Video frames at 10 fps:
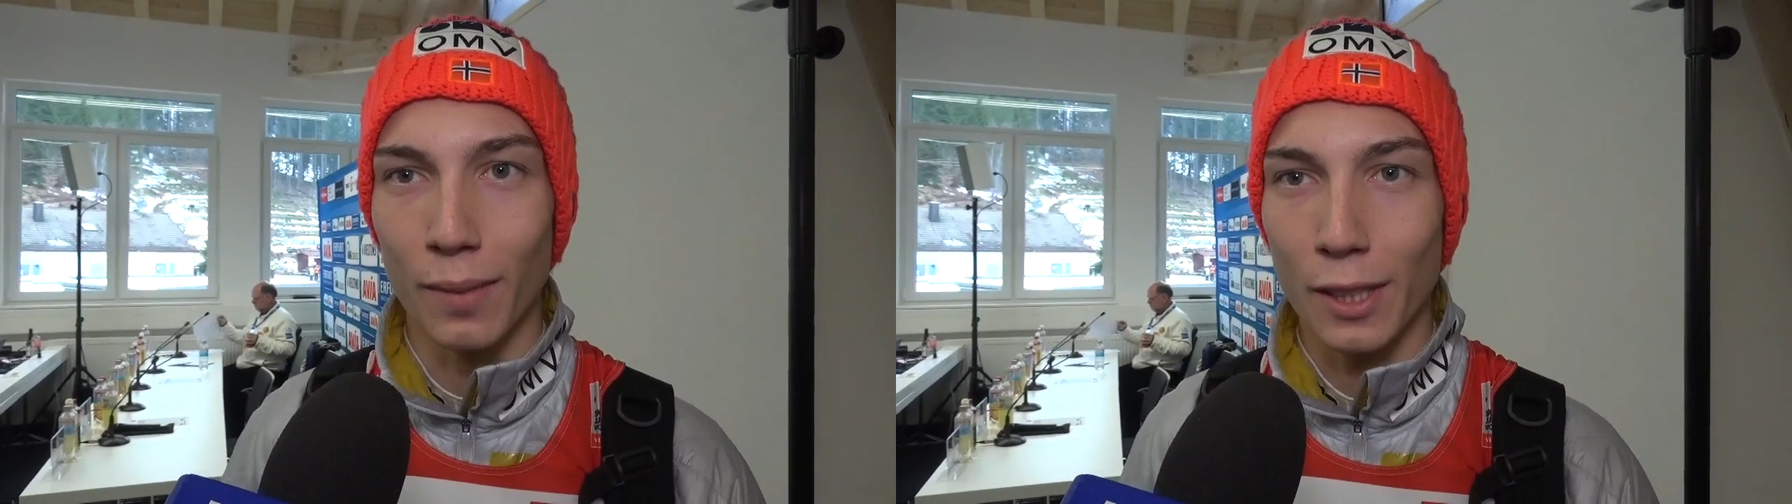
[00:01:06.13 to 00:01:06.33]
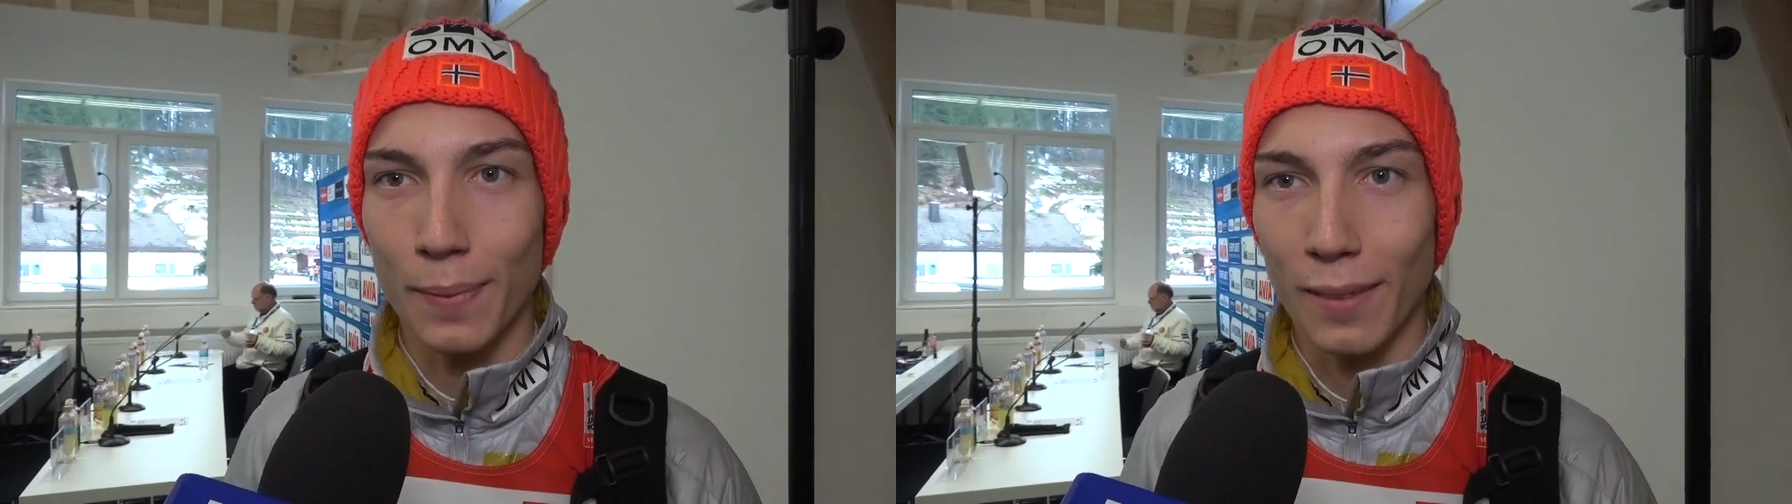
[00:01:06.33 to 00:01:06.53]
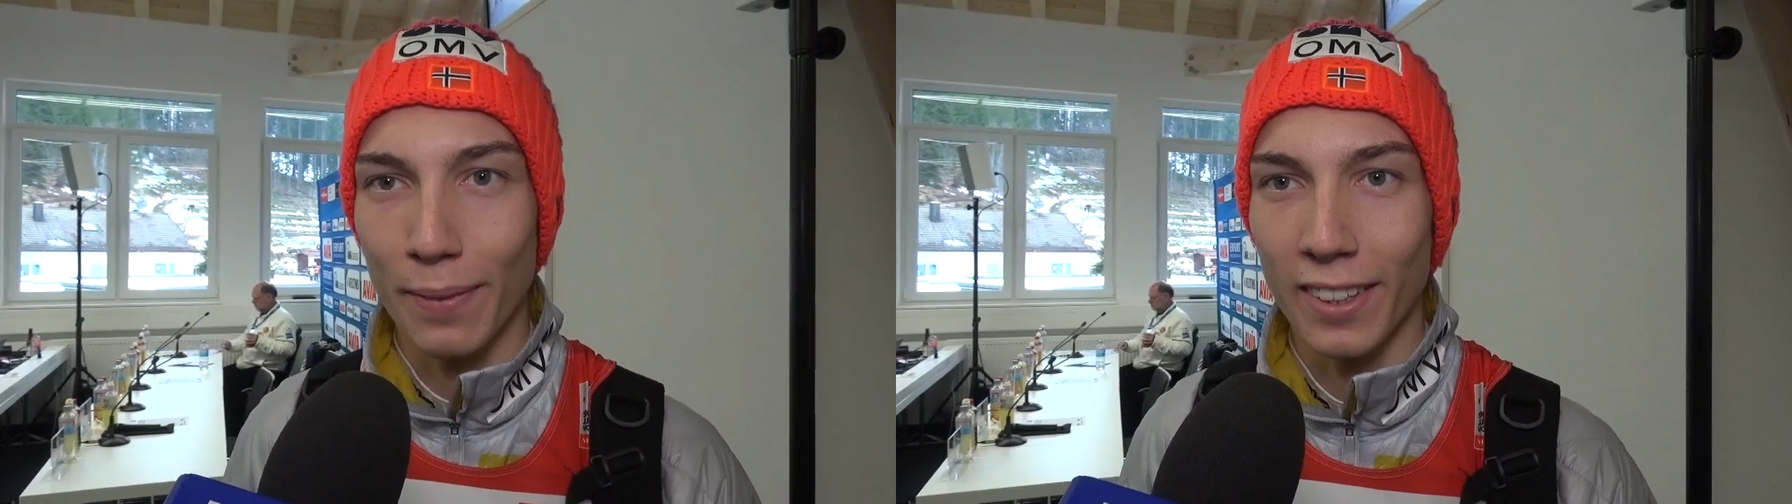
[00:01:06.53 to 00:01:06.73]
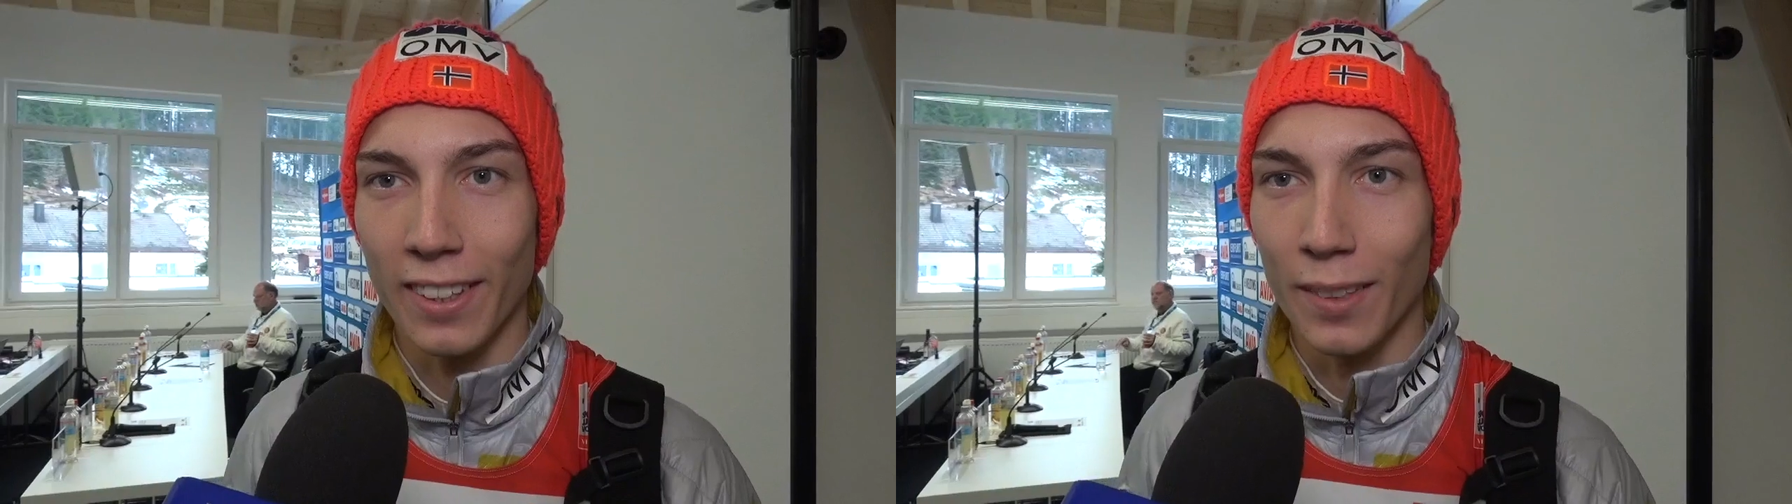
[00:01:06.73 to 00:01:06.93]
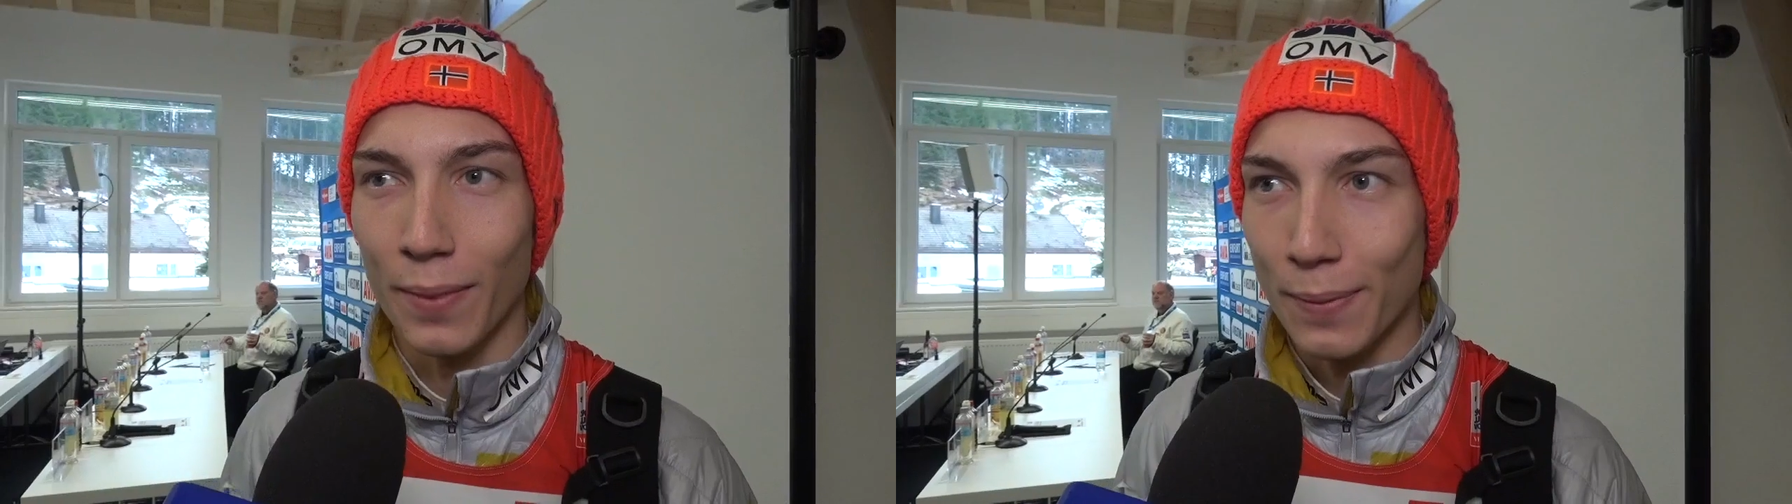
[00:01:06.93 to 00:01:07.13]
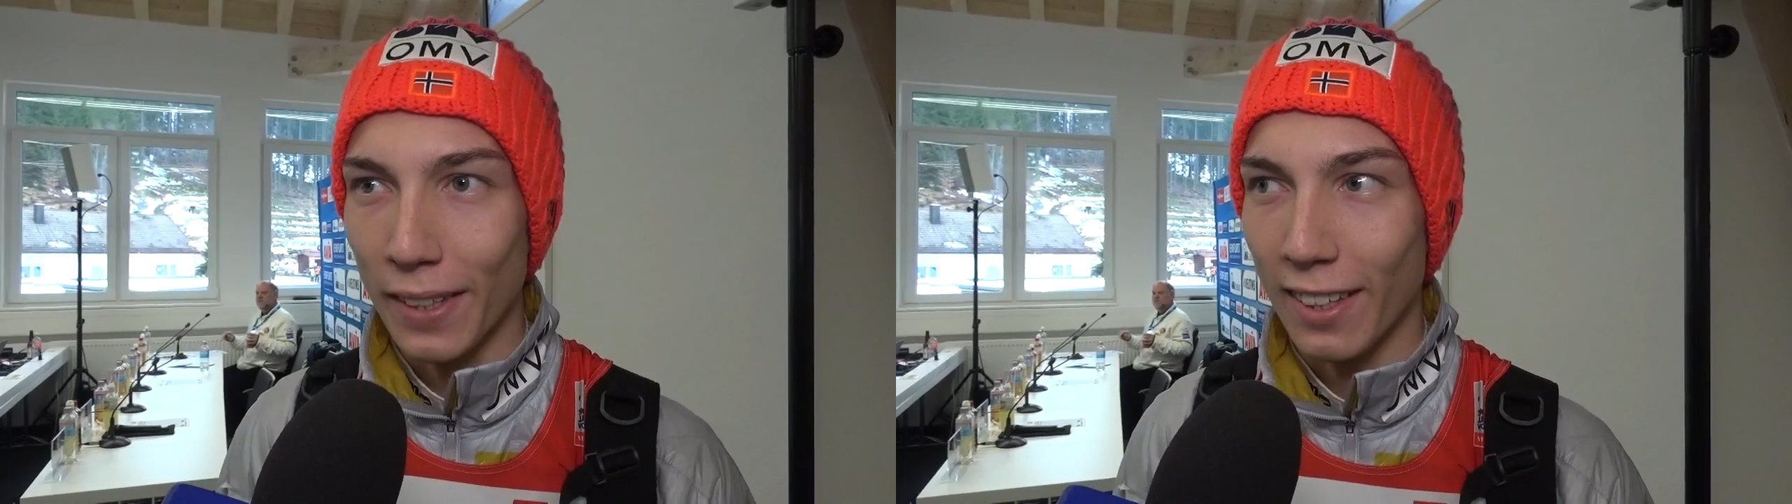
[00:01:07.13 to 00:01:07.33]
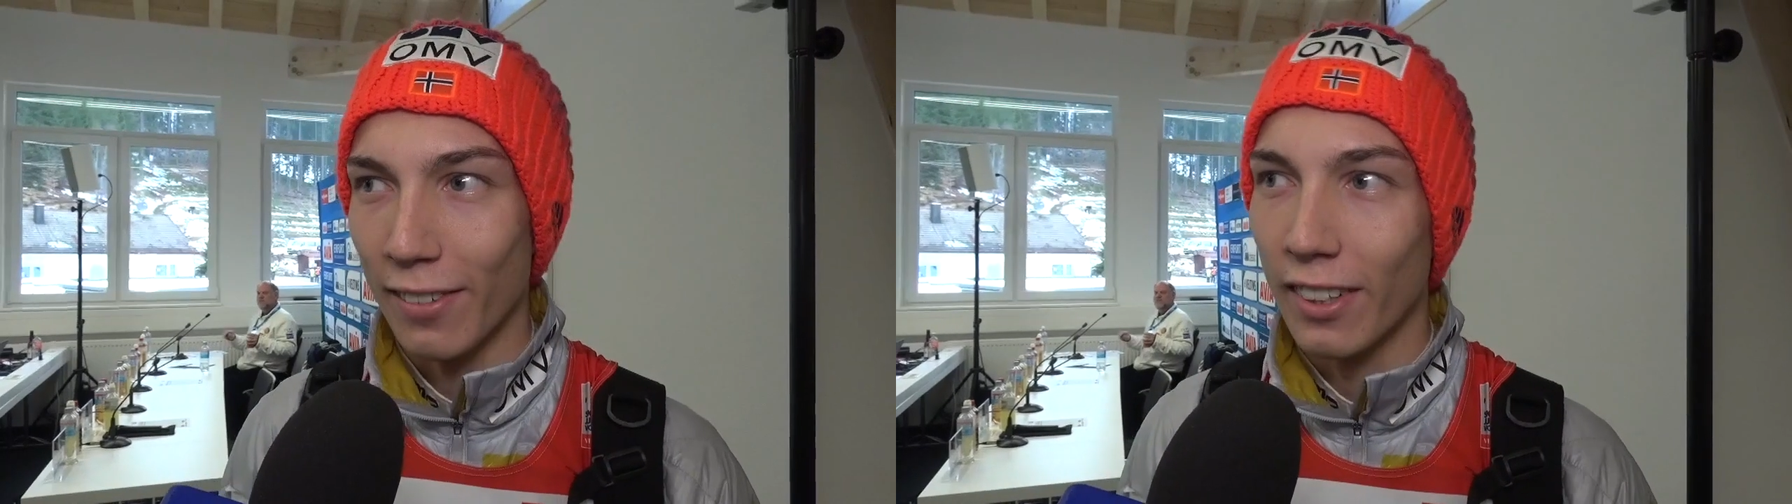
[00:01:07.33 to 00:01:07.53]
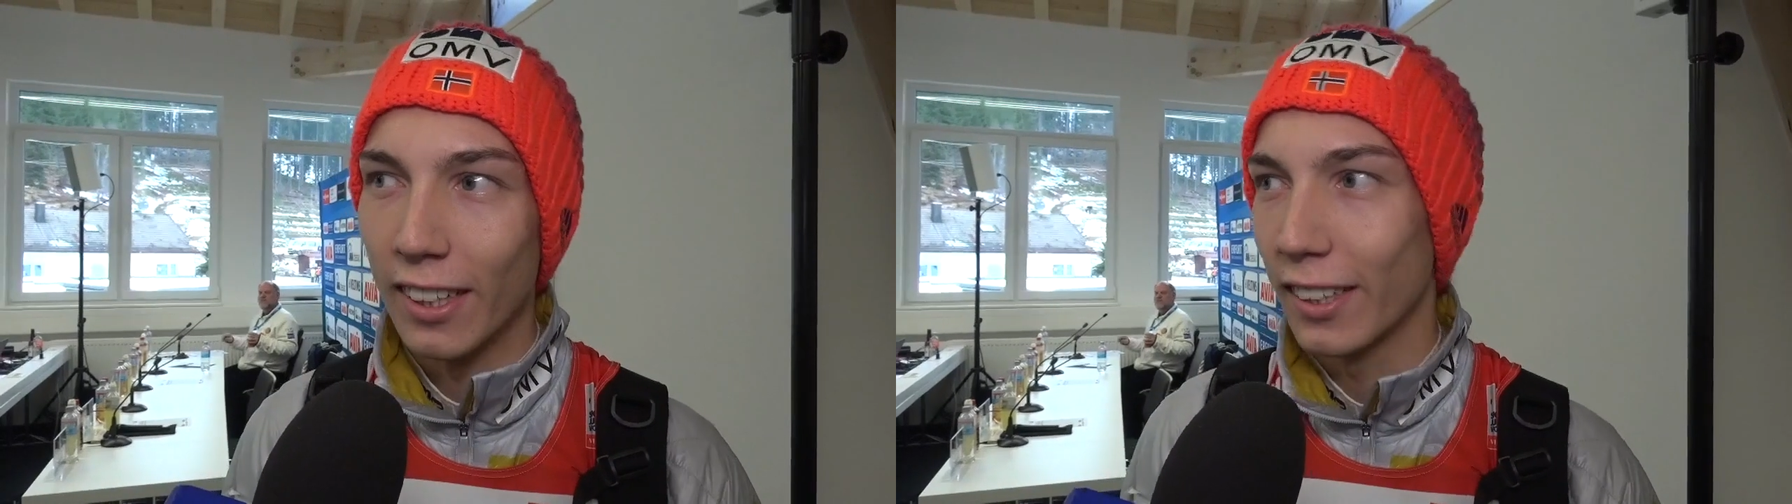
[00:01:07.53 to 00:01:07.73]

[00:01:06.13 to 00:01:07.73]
perspective. Uh, perspective.